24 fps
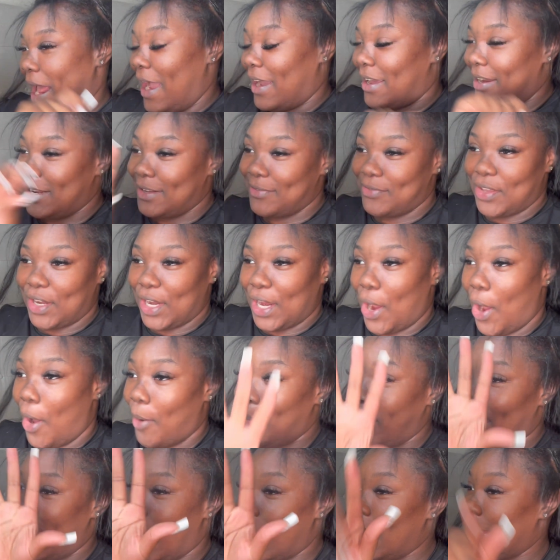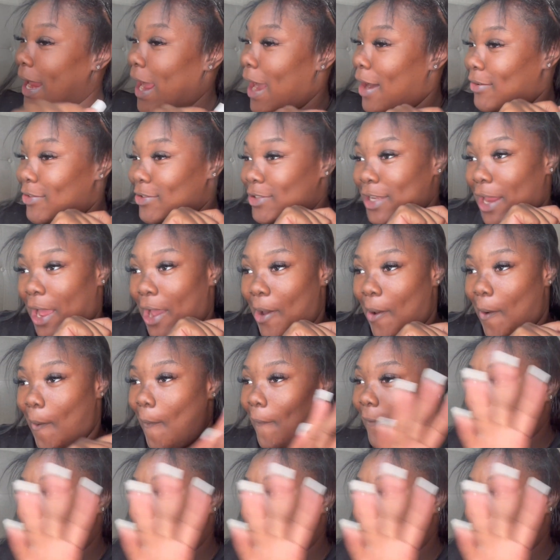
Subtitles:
because this video will be 8 hours long.